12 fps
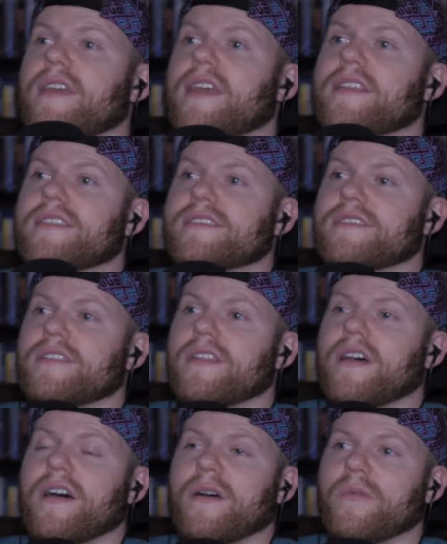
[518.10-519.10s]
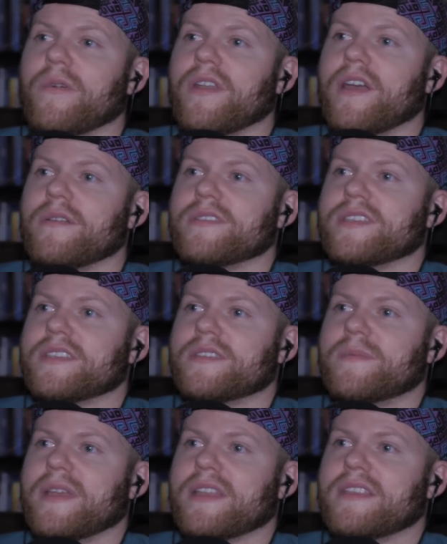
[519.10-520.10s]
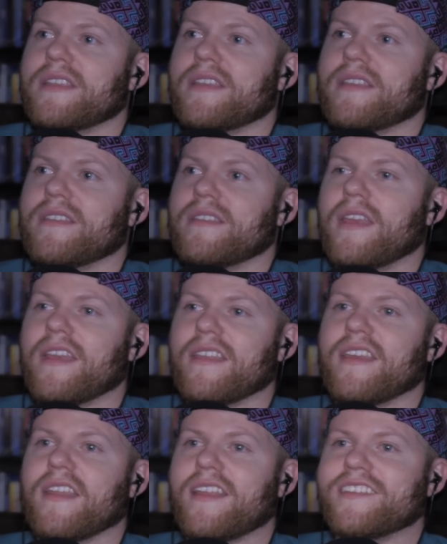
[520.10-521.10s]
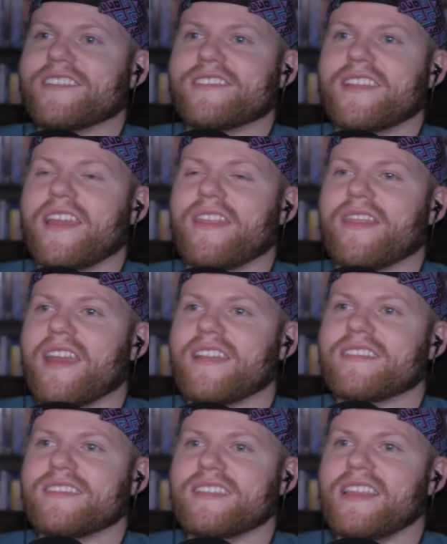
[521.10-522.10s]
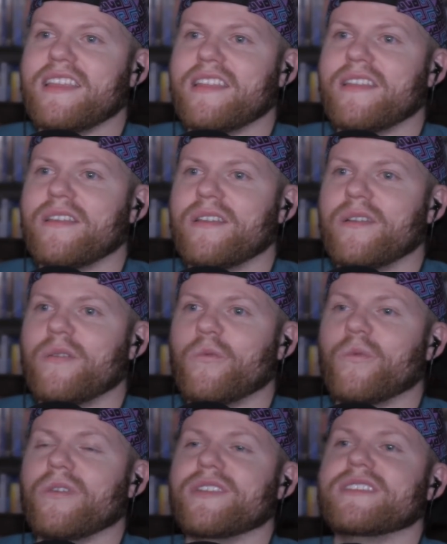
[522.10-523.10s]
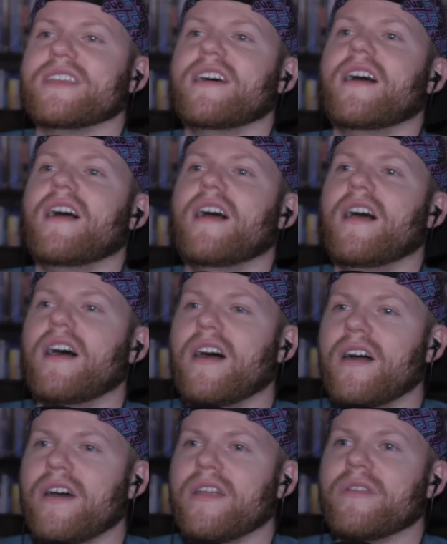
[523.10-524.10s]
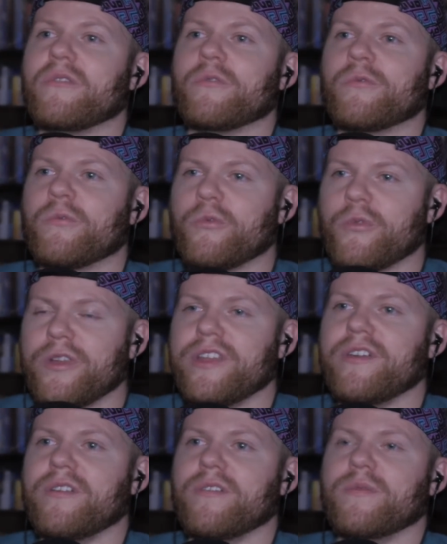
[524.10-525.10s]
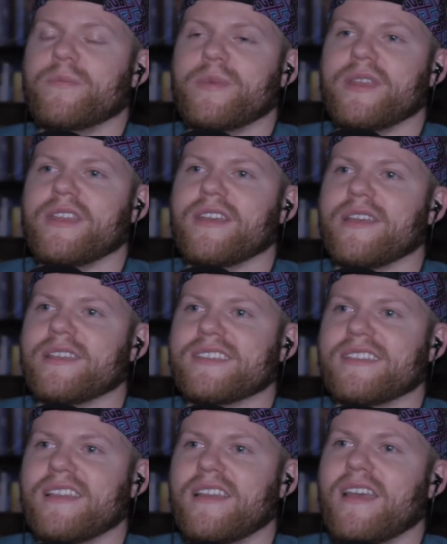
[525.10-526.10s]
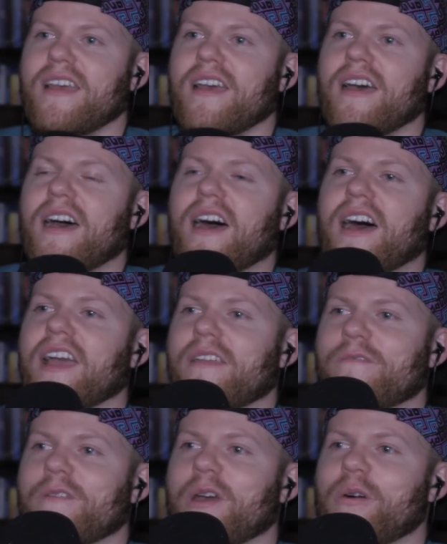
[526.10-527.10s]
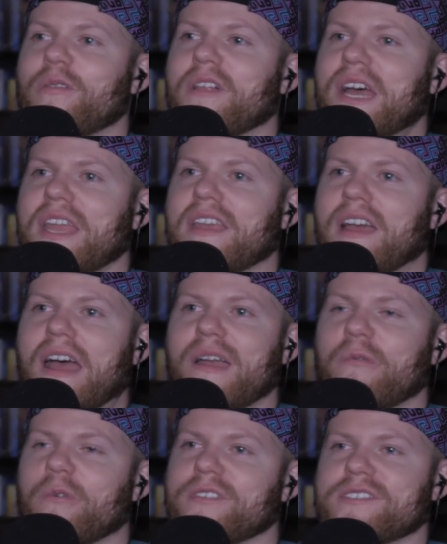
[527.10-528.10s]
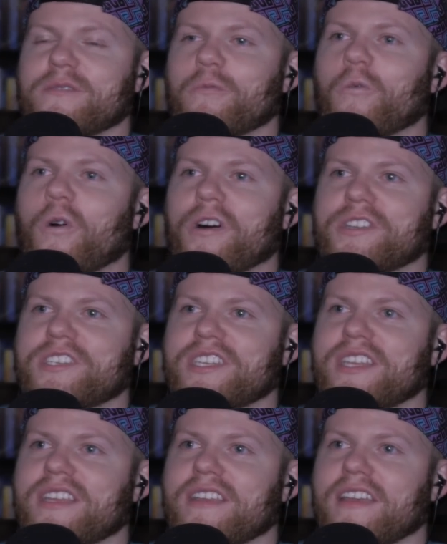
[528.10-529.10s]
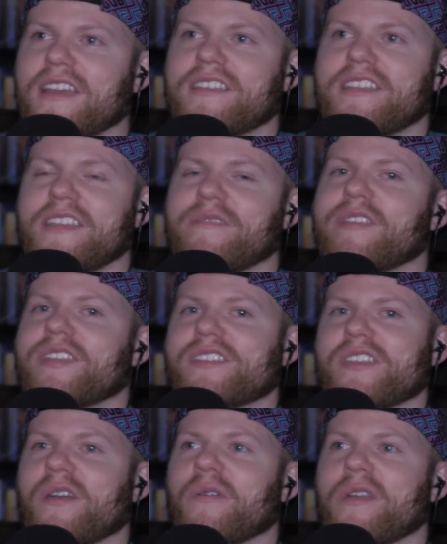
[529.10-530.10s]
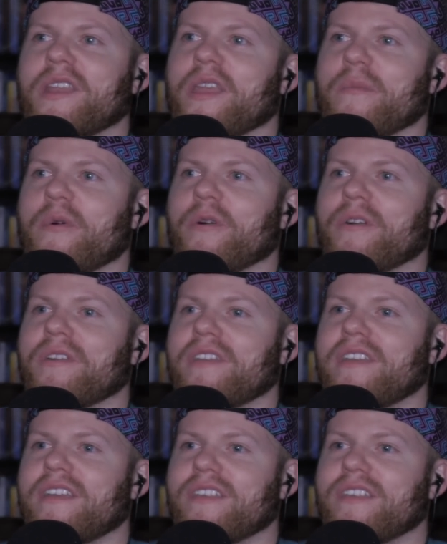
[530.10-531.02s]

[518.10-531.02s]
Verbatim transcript: That is not what I was expecting. And can I just say that scene was unreal because I felt like I wasn't watching a TV show anymore.